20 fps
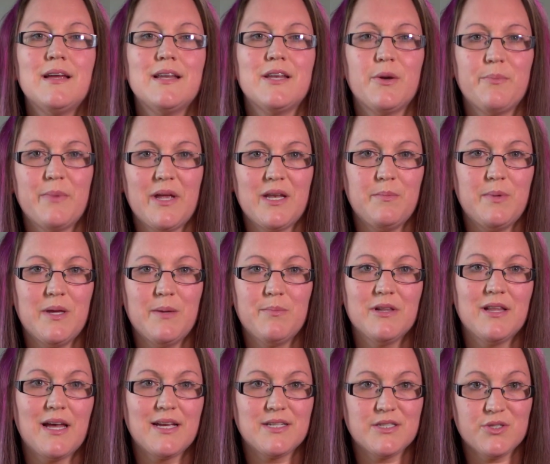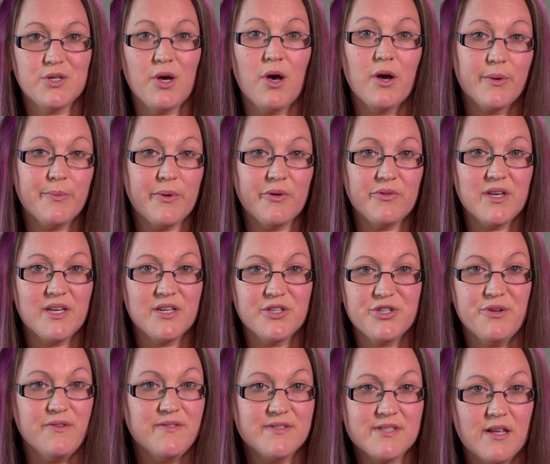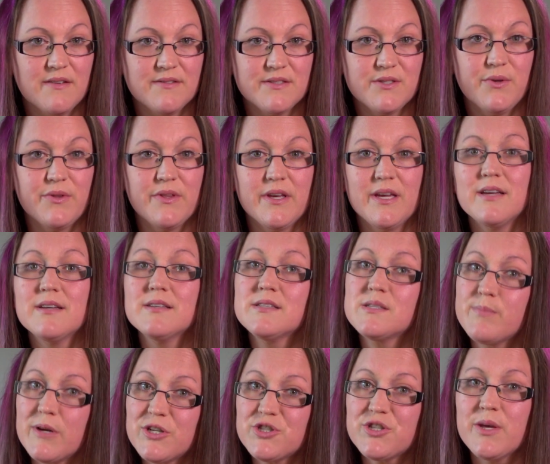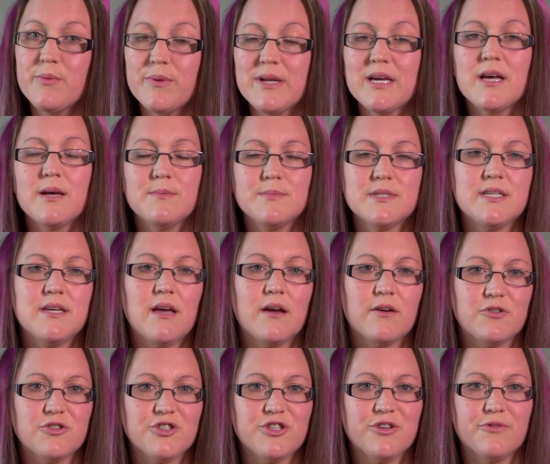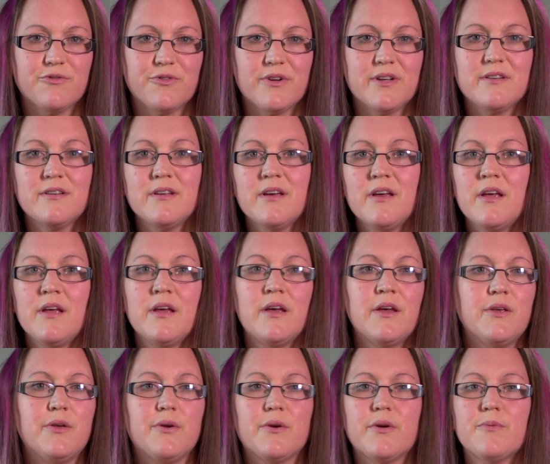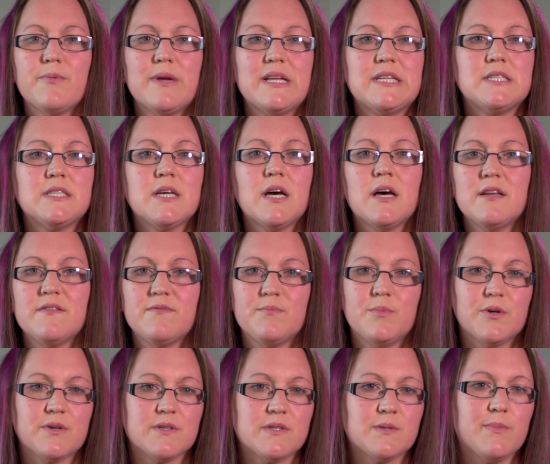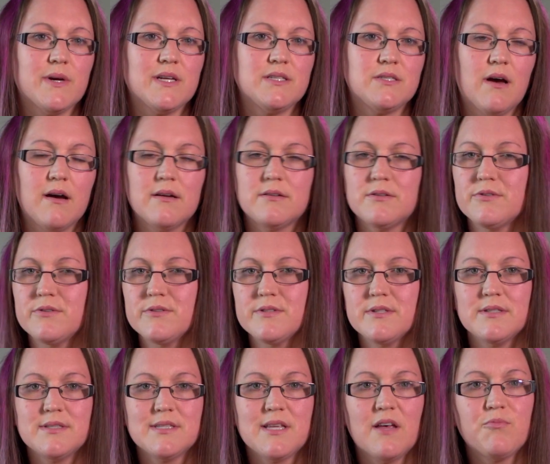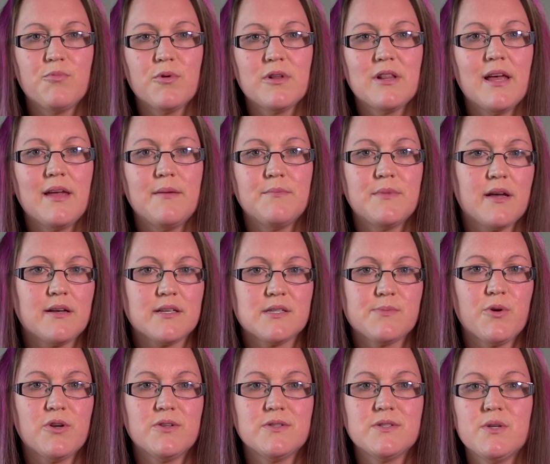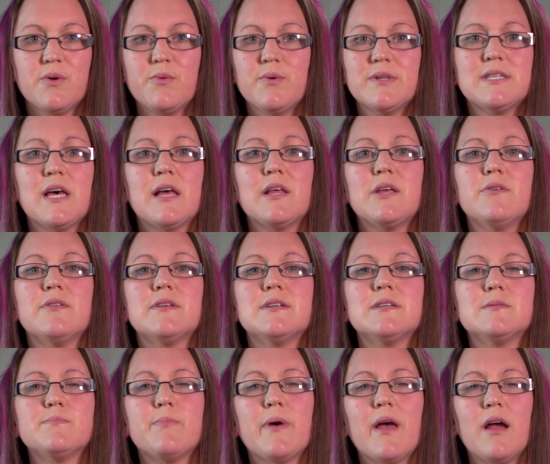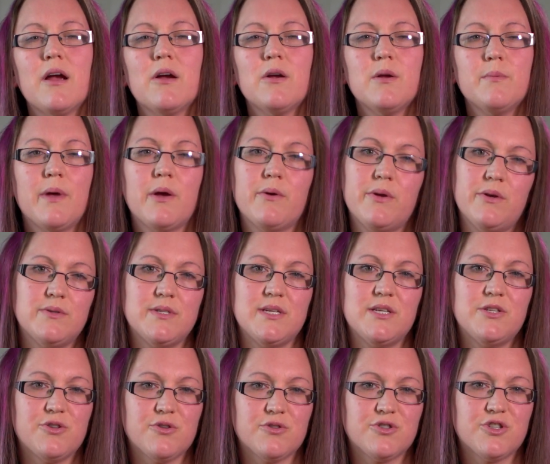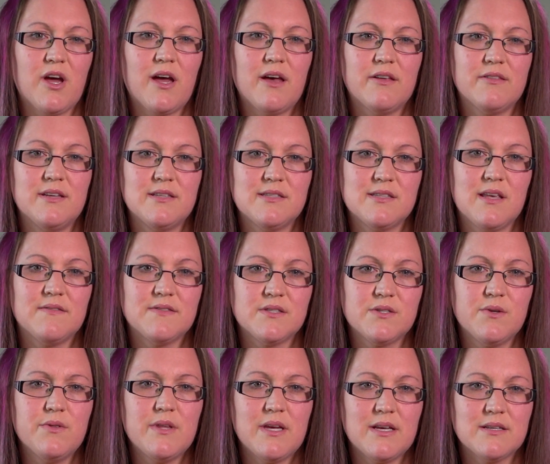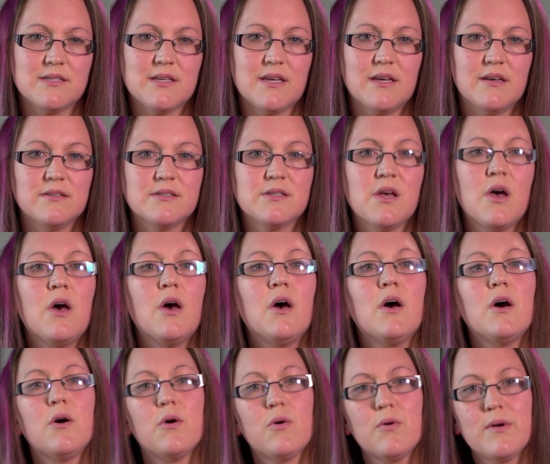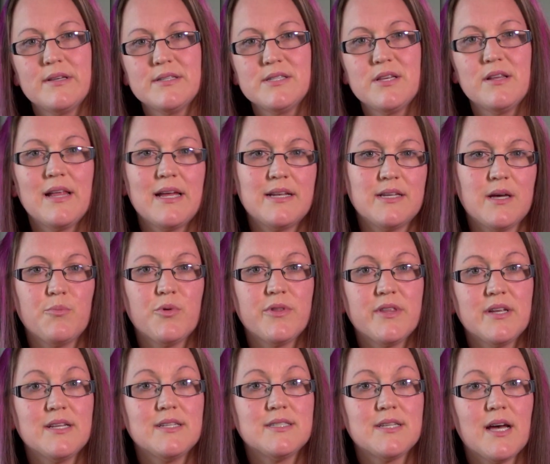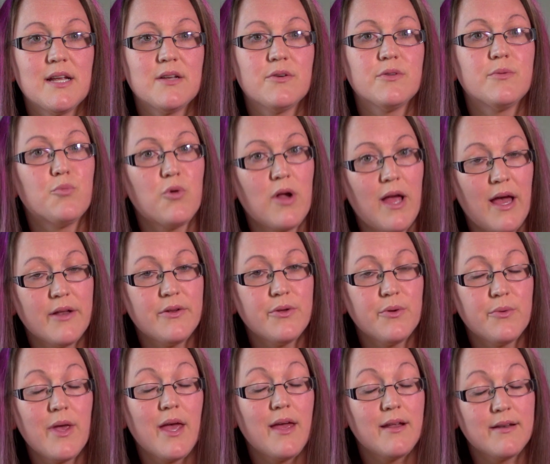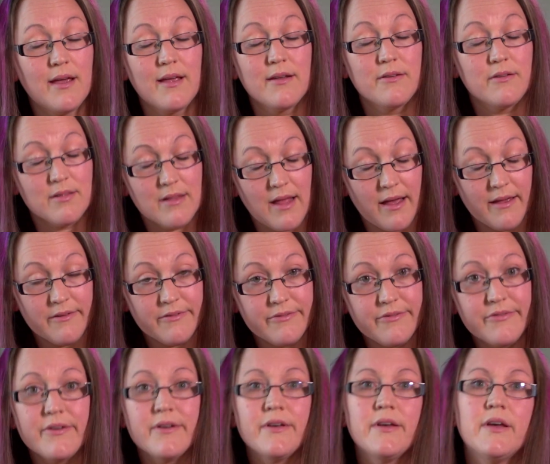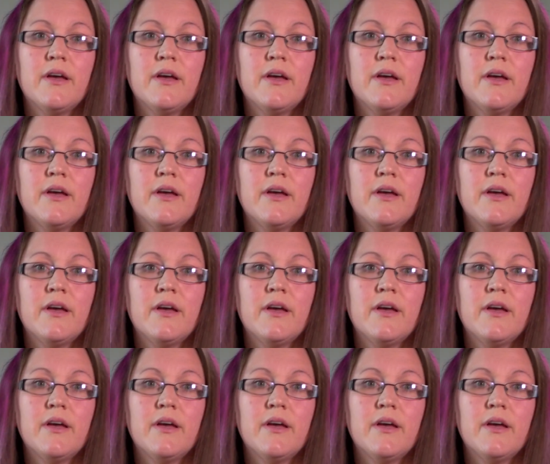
Now, many people like to talk about the issue of self-soothing, especially when it comes to younger children. You can read a ton of books by doctors and self-proclaimed experts who will tell you that it's paramount you teach your child these self-soothing skills, or else you'll end up with an entitled brat who can't handle life.